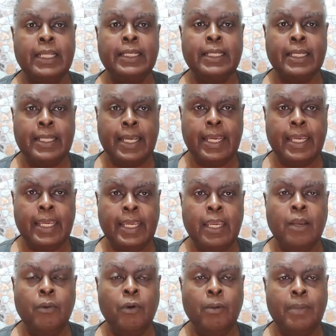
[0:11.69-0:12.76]
Today
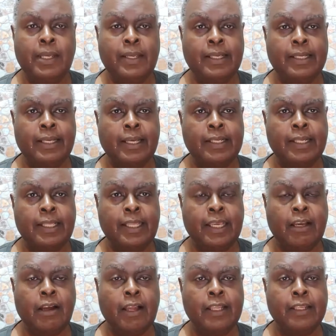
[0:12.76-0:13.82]
we'll be discussing the
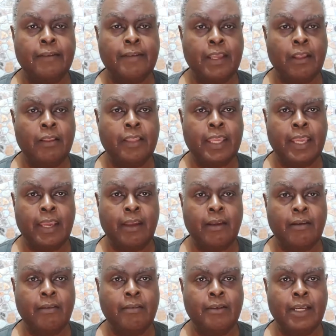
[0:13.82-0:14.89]
cost of
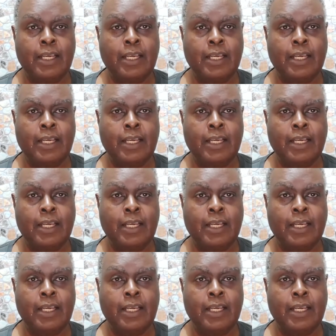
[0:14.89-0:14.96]
healthcare,